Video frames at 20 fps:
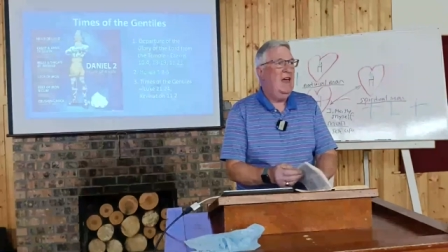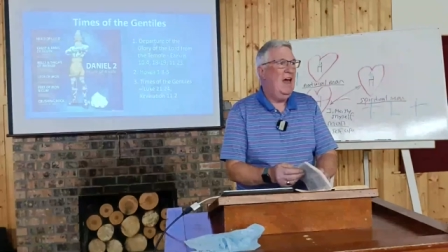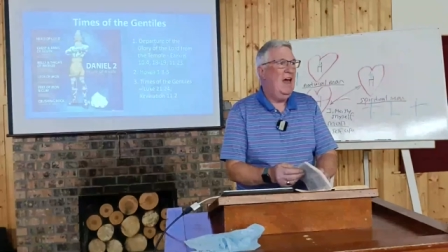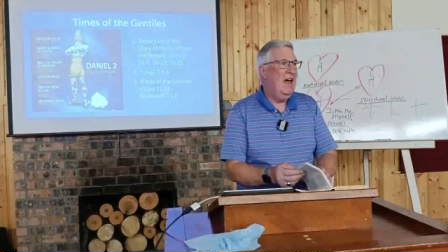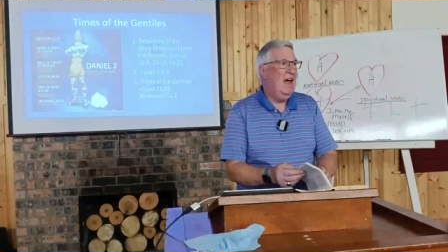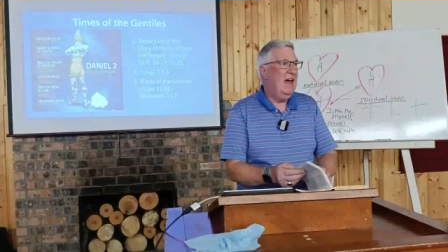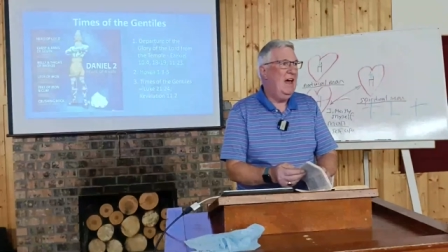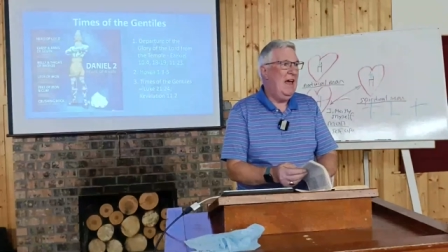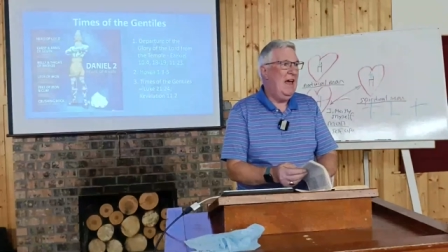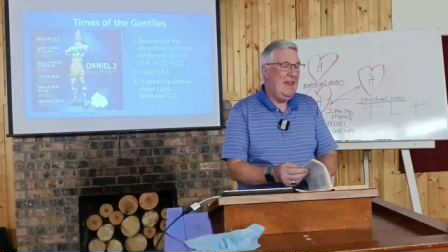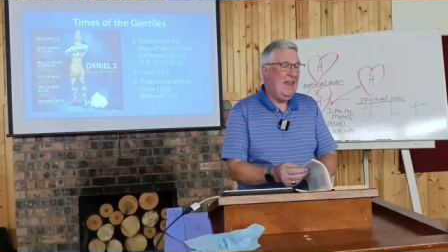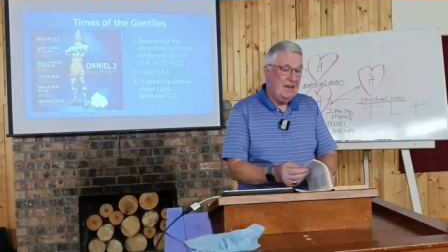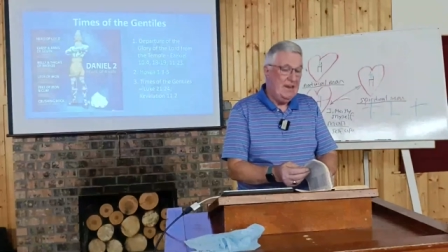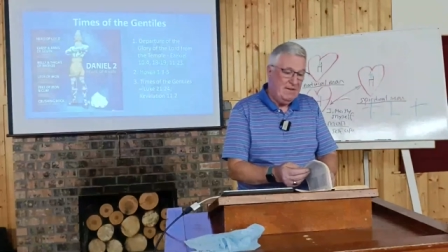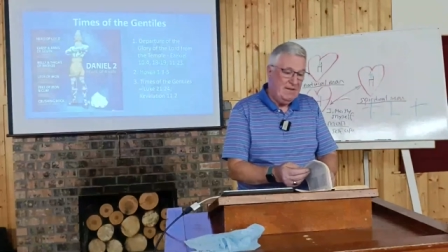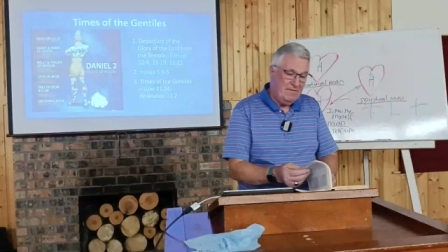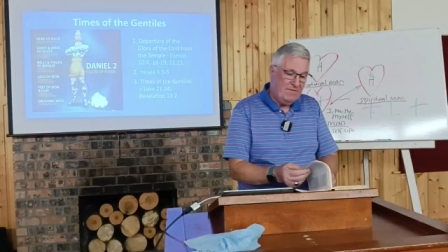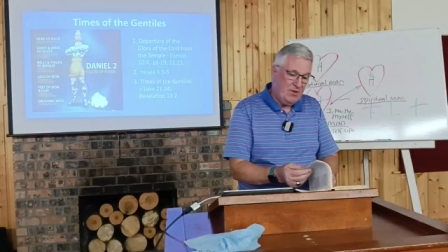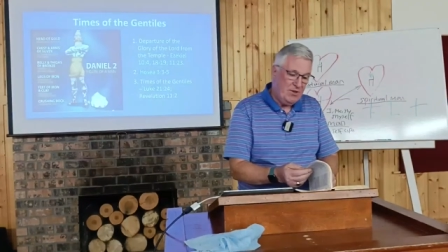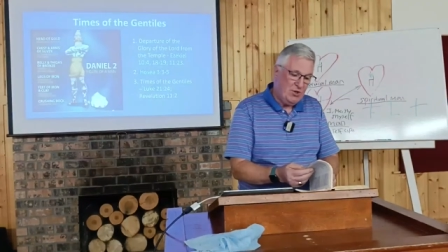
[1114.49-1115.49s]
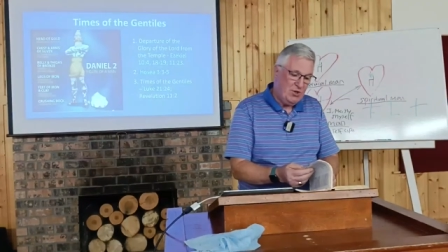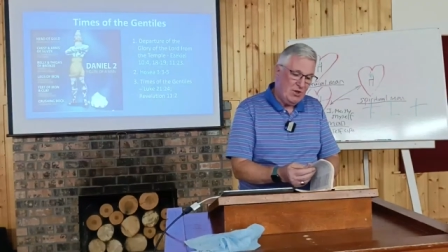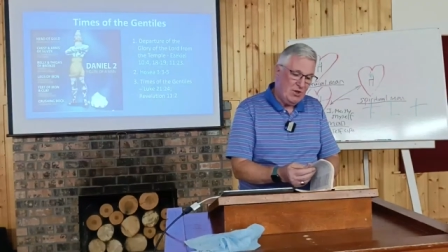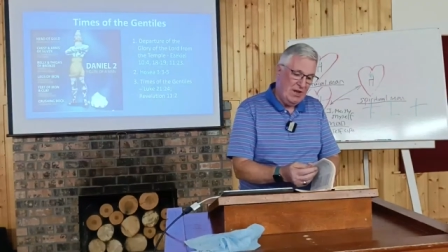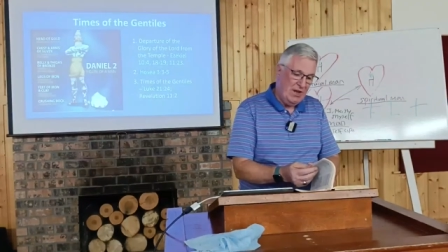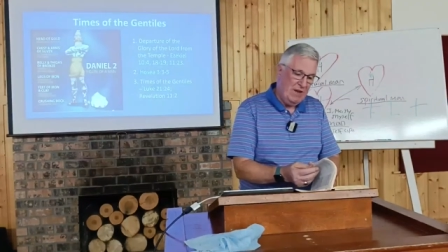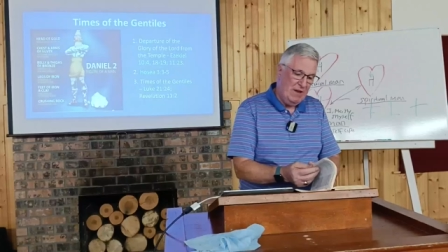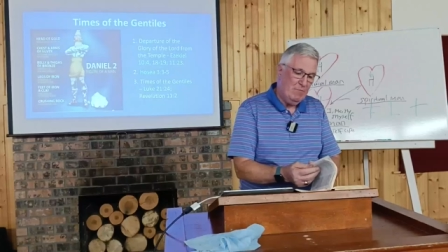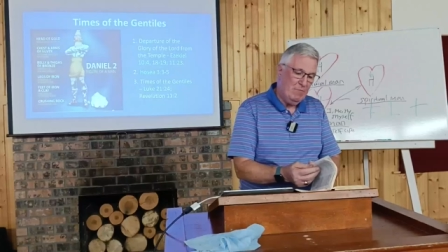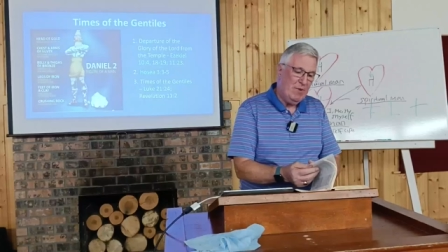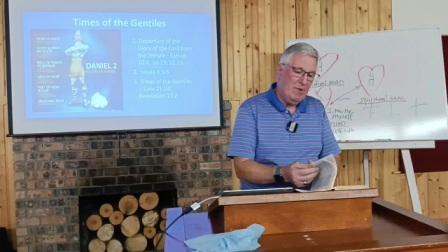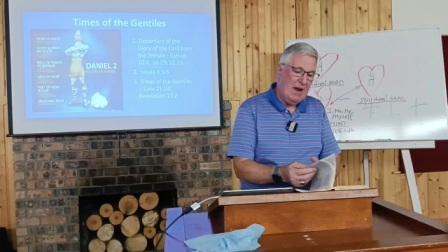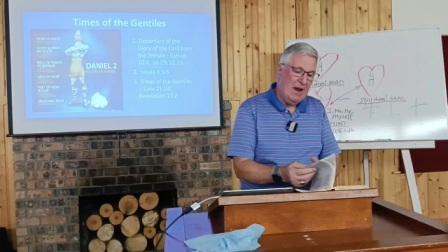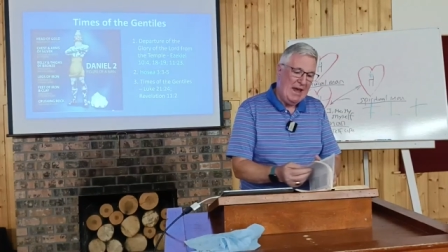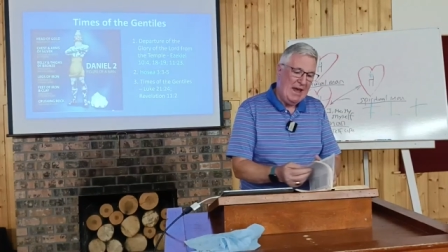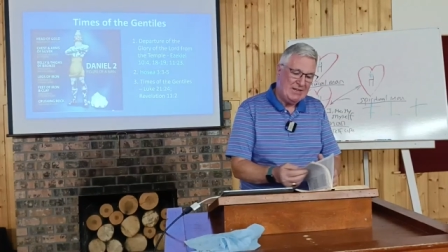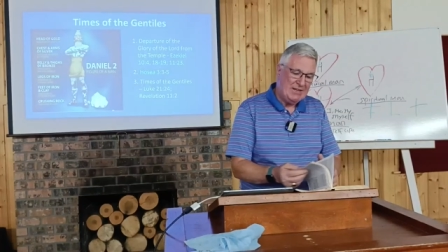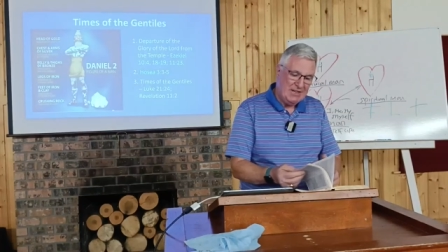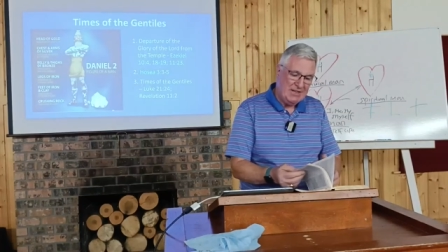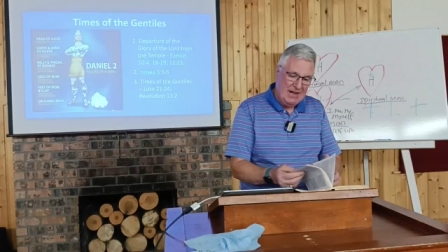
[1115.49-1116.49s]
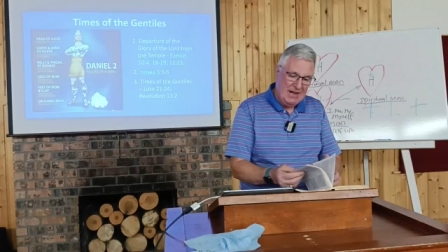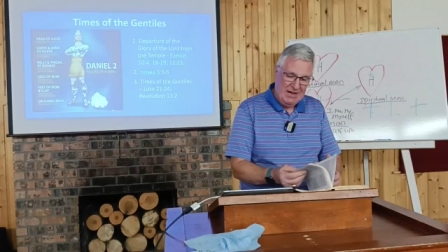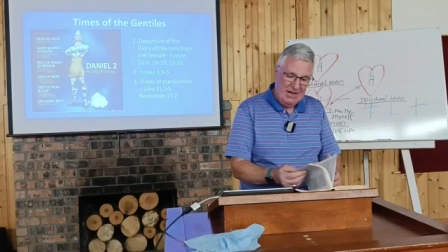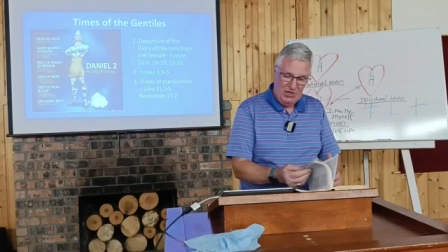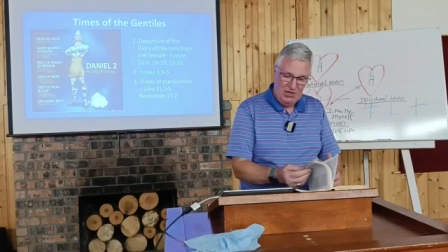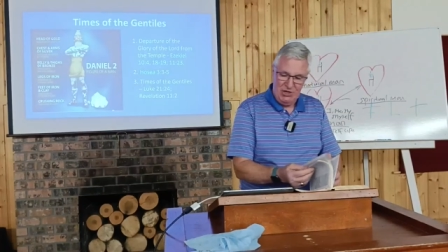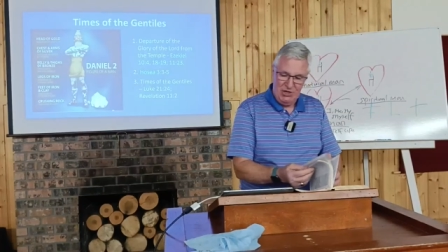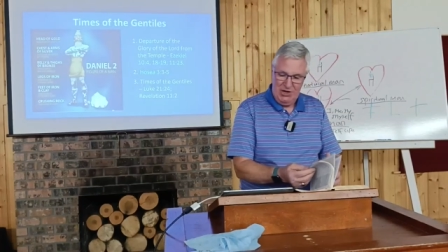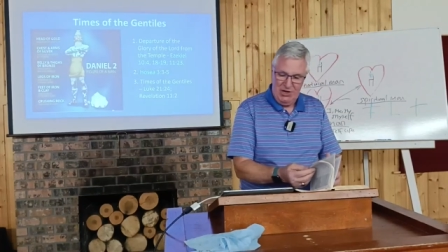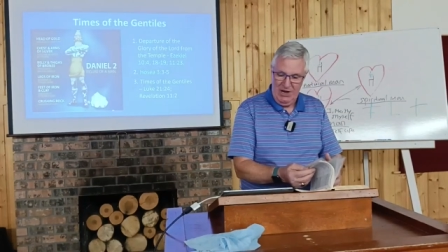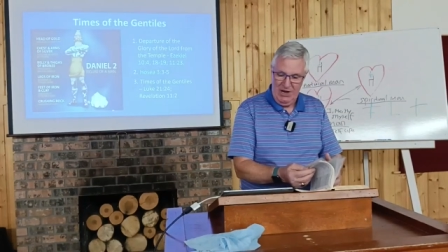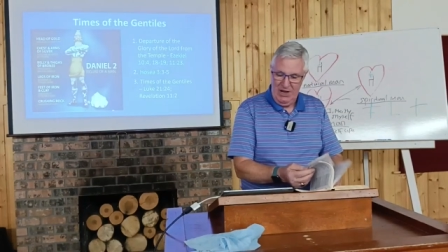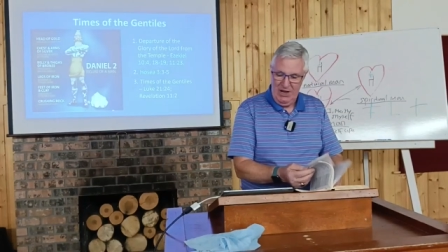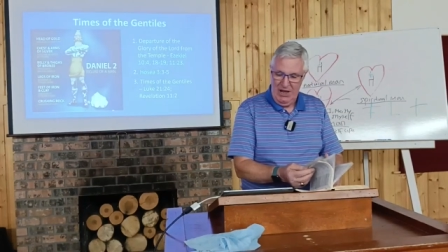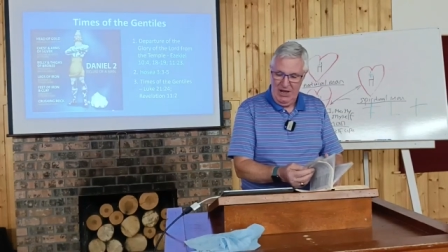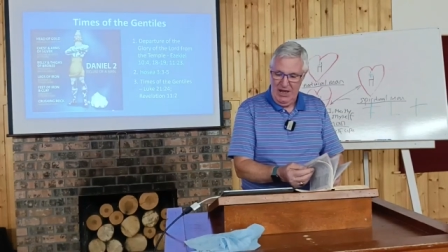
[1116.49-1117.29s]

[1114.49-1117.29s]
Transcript: Uh, individually, but as a nation.